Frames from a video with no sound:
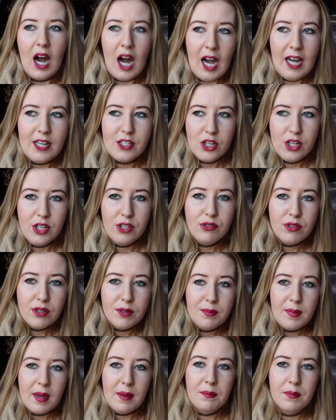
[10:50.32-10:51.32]
I don't
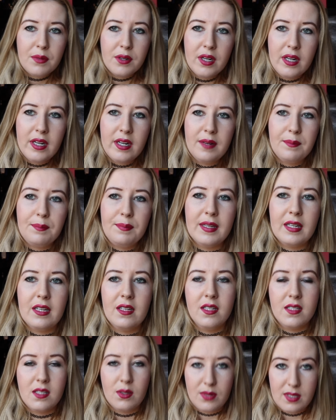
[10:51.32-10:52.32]
remember it
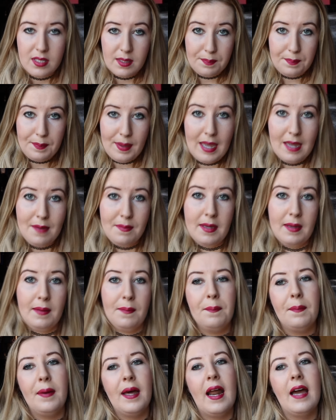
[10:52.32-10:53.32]
because I was a
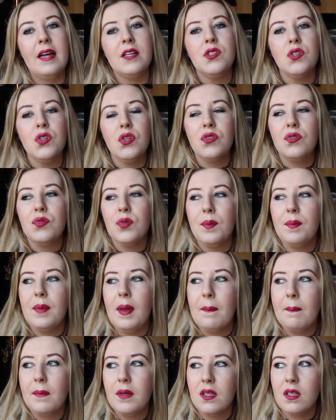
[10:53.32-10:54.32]
baby, but I do
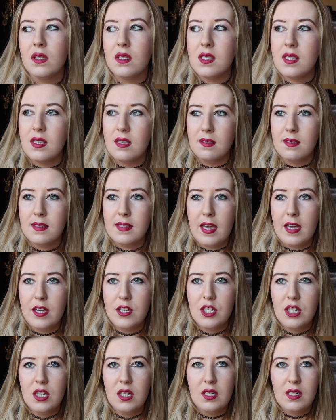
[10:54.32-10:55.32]
remember the
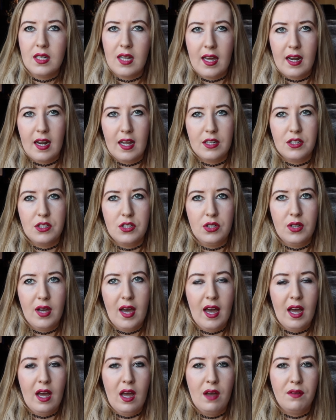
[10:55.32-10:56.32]
sensation and I do
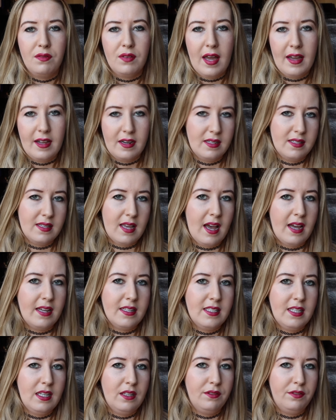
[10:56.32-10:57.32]
have
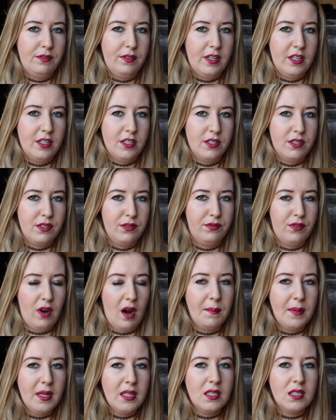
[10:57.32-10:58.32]
anxiety and fears
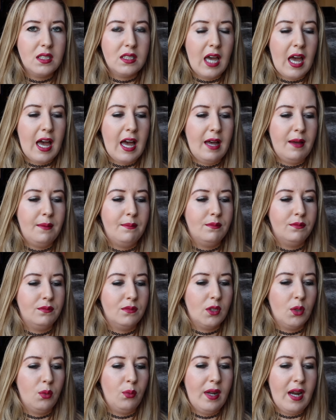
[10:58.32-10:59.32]
from it.
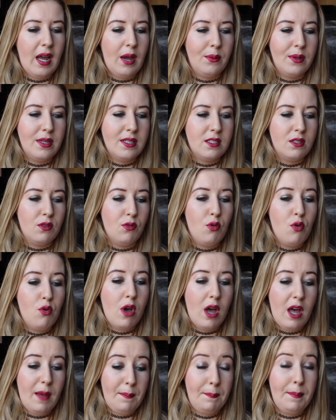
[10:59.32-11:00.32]
When I was
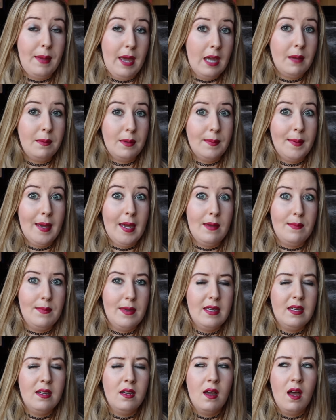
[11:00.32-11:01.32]
a
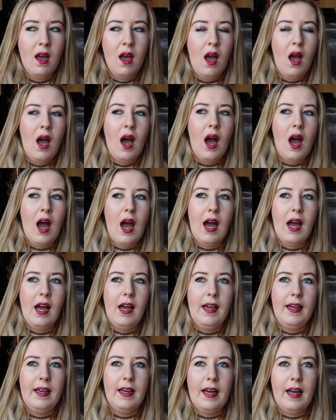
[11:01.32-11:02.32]
baby,
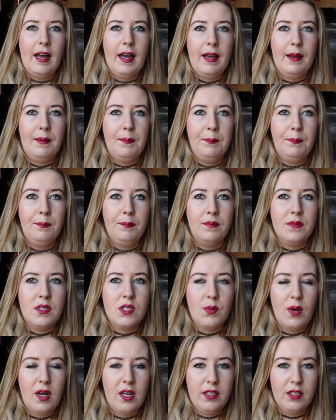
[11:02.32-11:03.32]
I
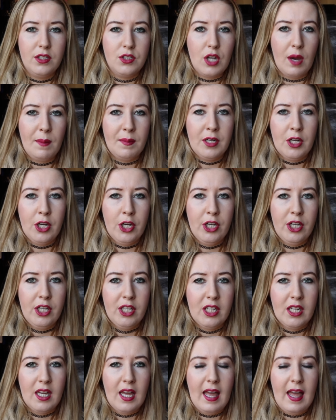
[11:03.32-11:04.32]
swallowed a domino
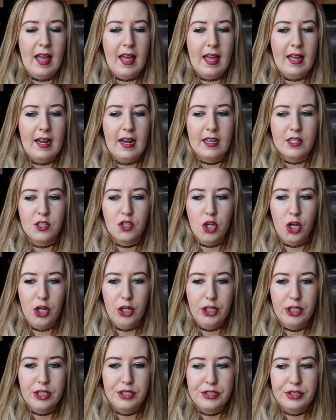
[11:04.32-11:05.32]
and I
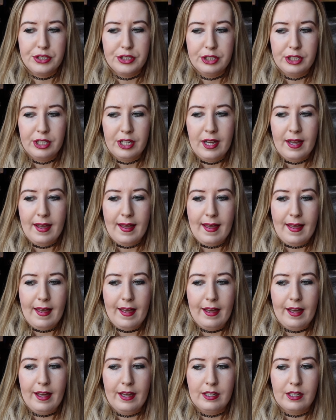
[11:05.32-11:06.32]
choked
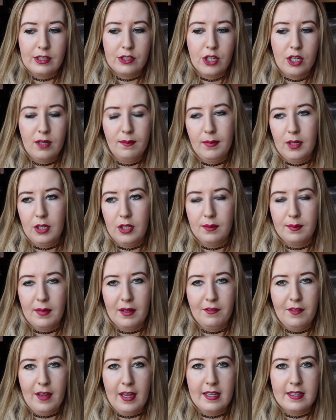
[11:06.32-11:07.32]
and I turned blue in
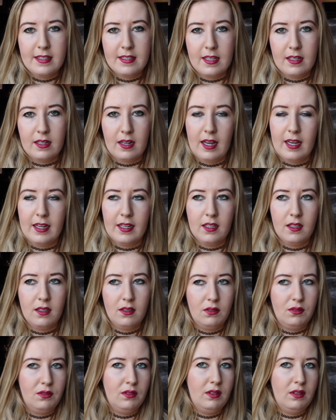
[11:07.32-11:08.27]
my face and like